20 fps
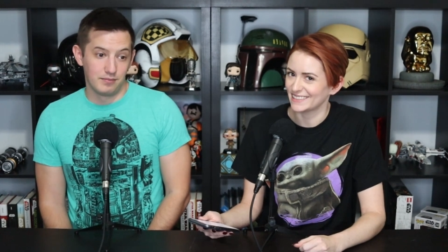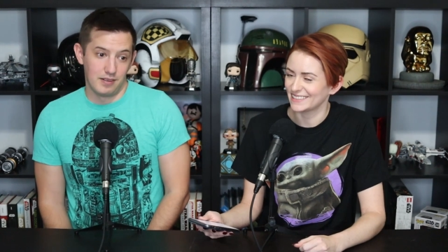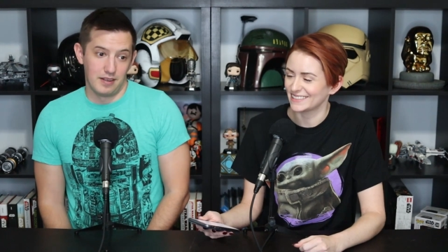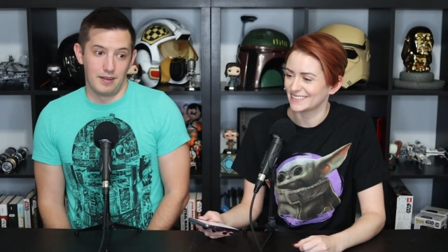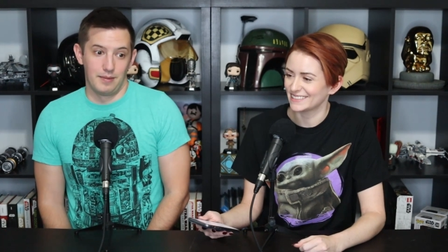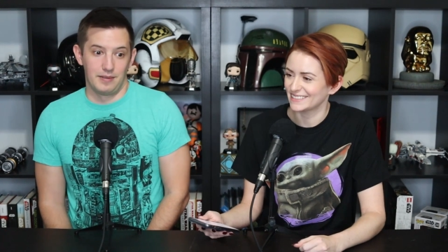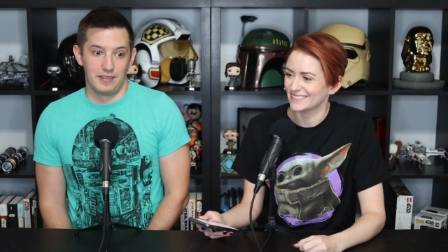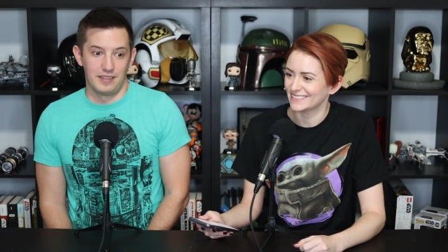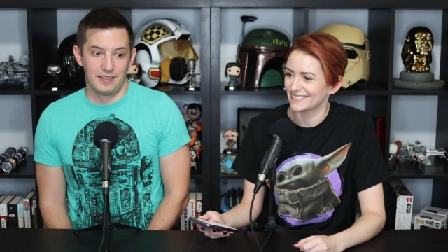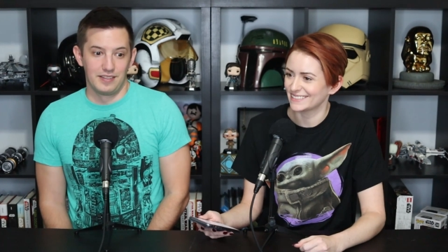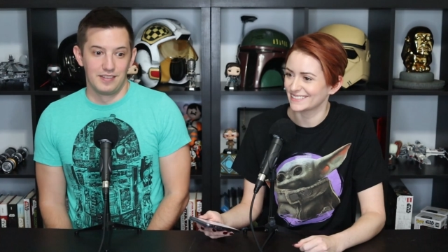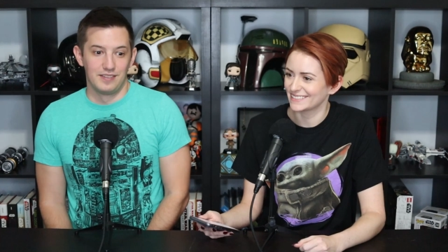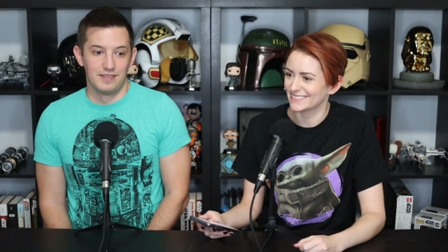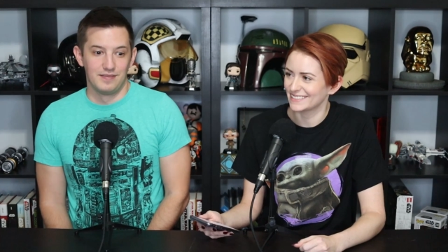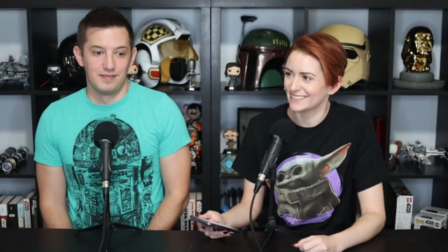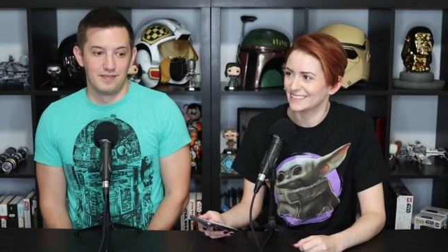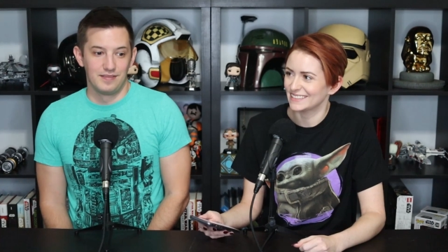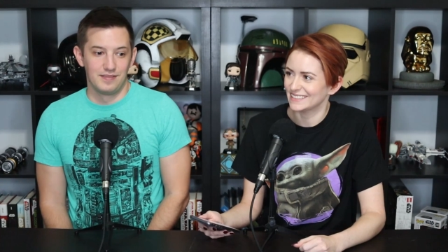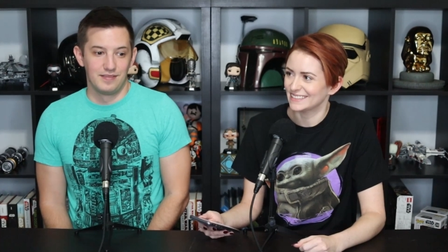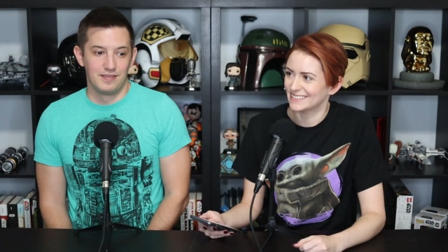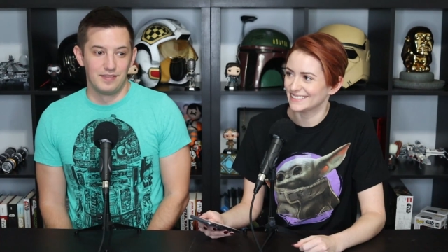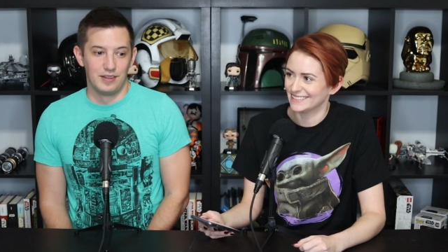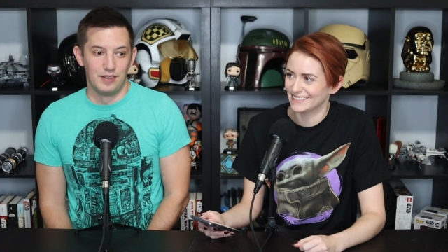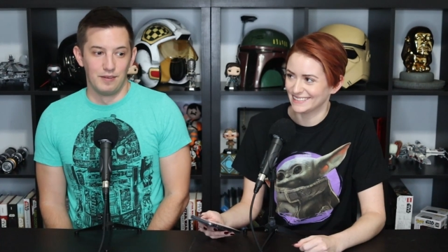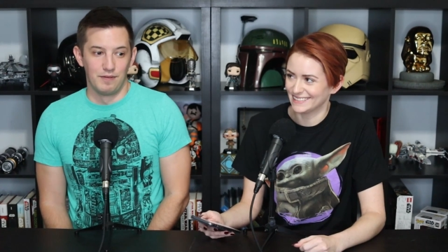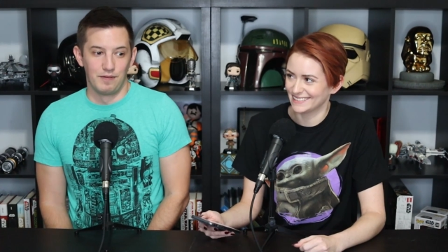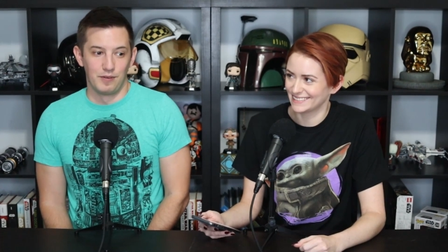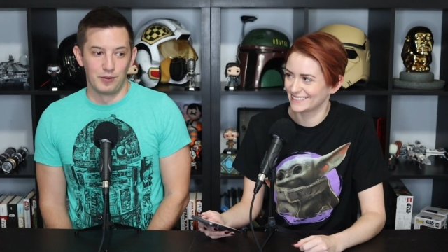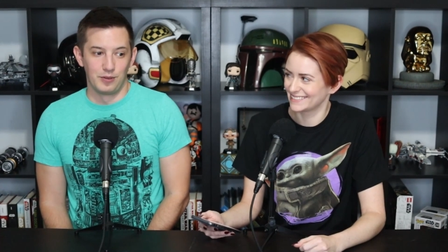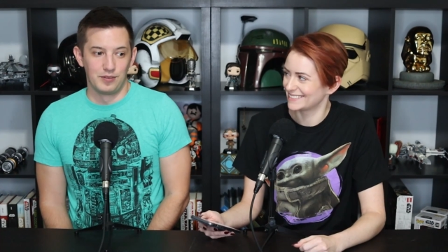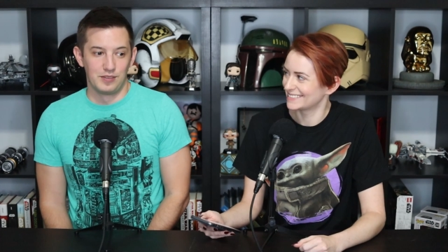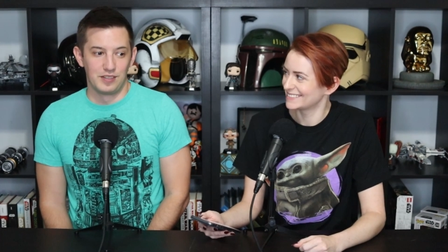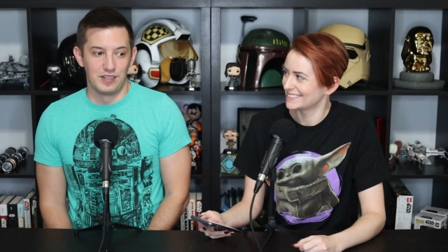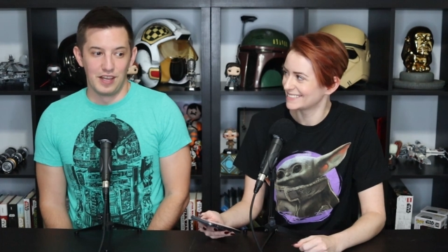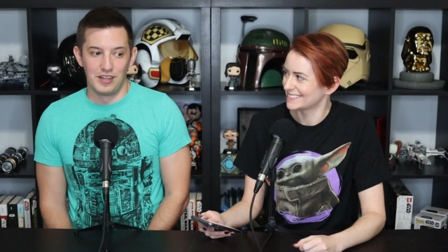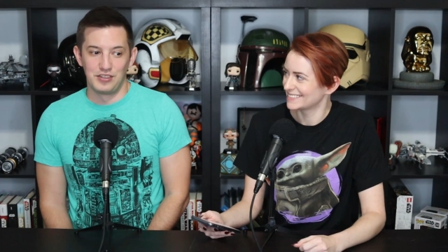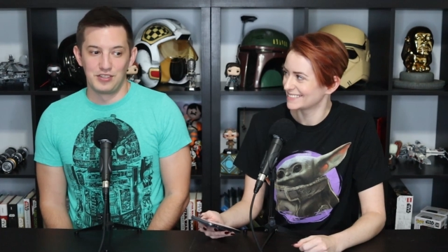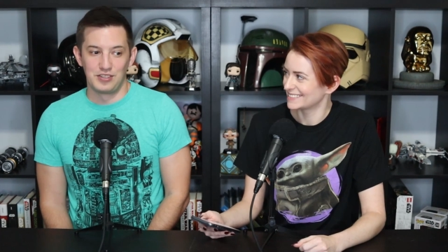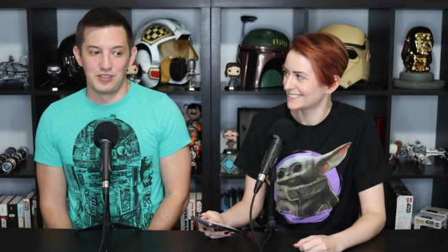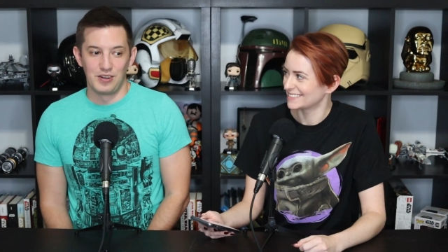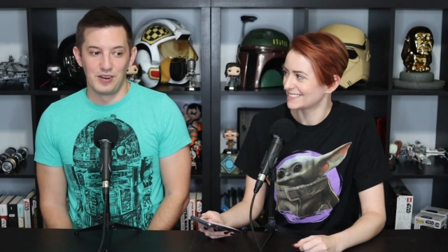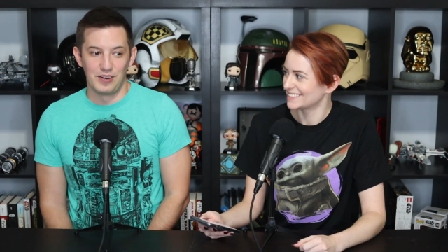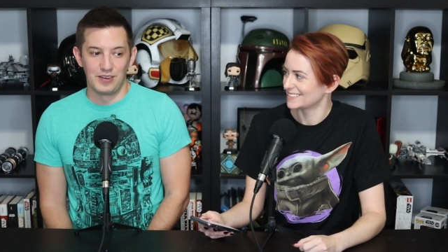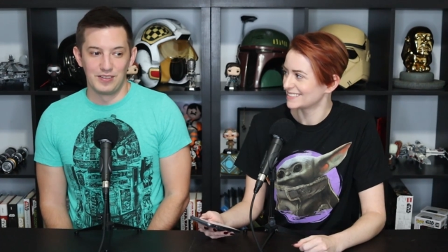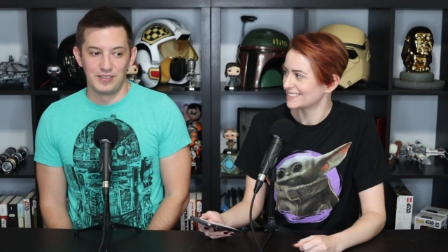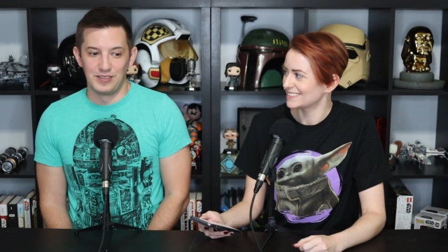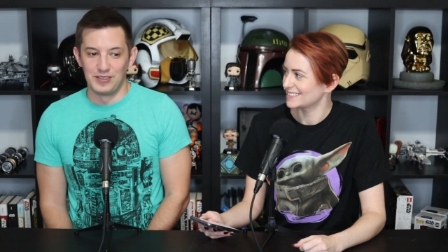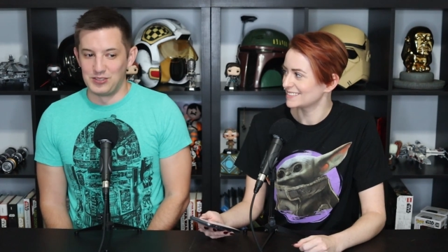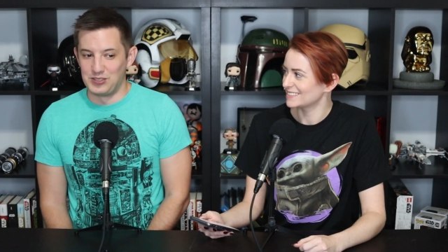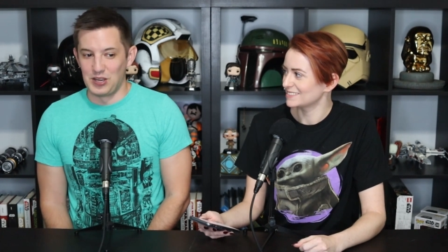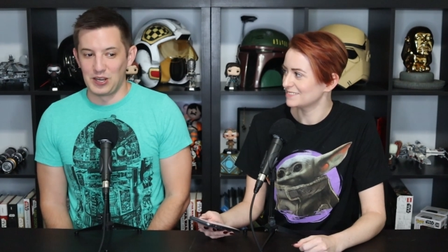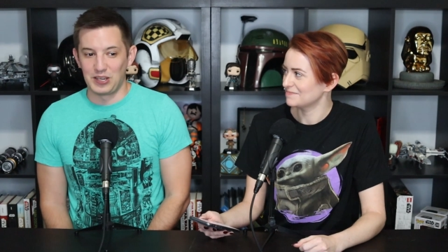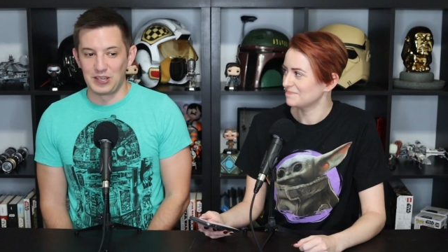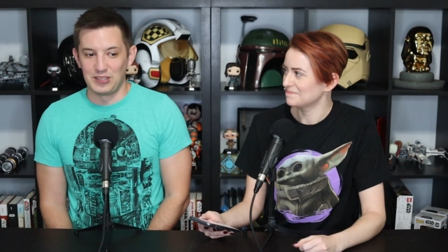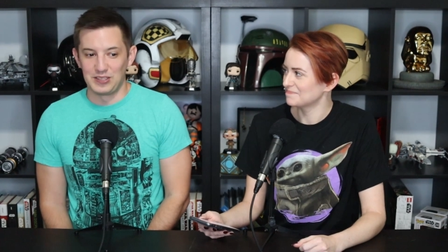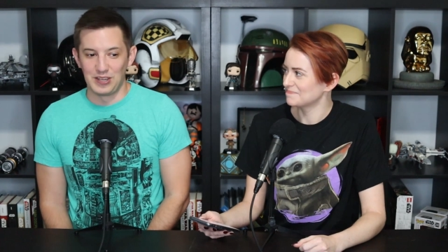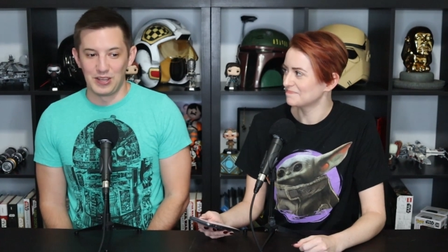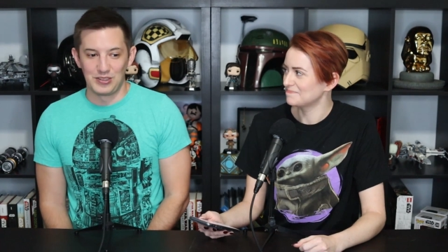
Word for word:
Speaker 1: I mean, the first Death Star, the second